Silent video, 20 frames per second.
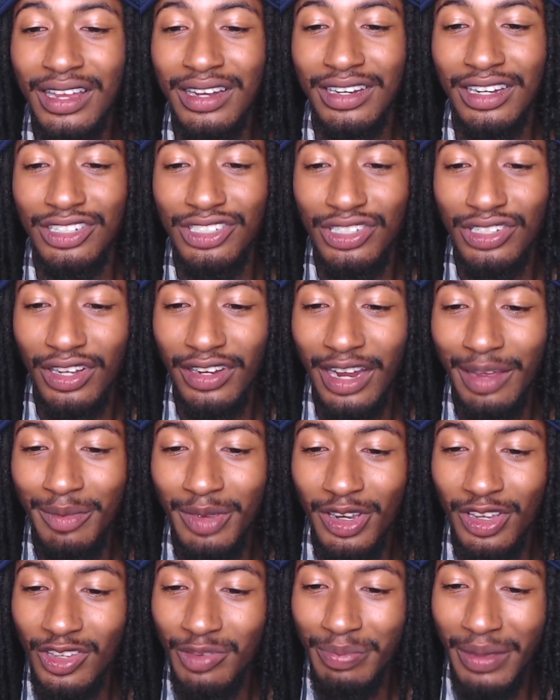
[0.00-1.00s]
Did you know they've been
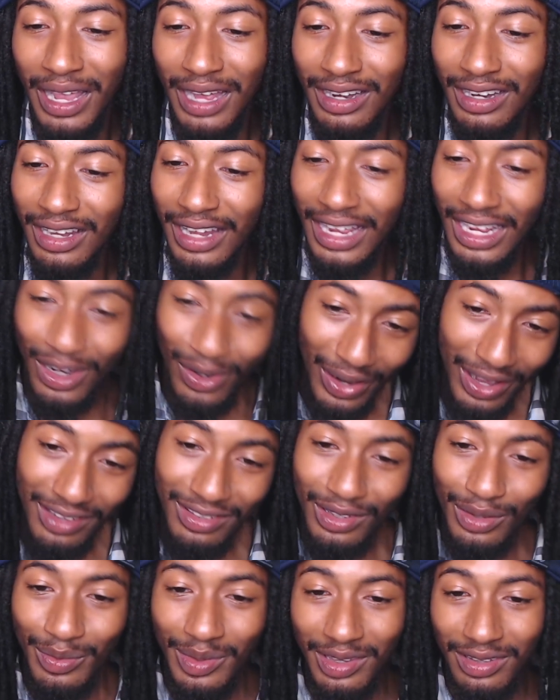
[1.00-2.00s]
expanding like
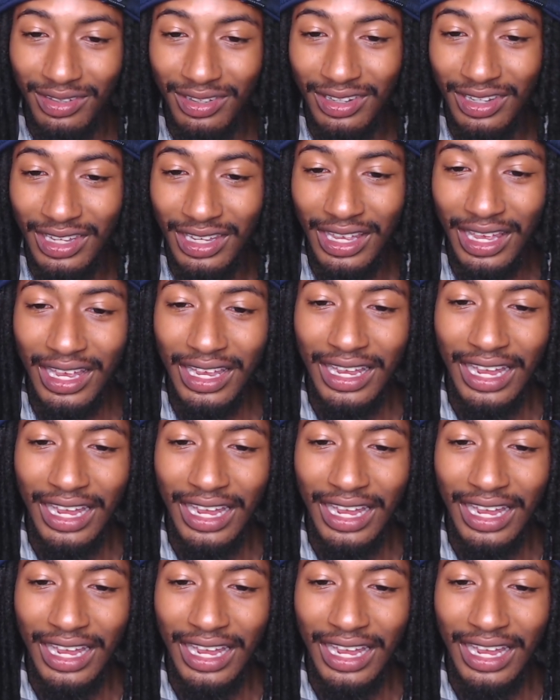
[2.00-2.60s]
crazy recently?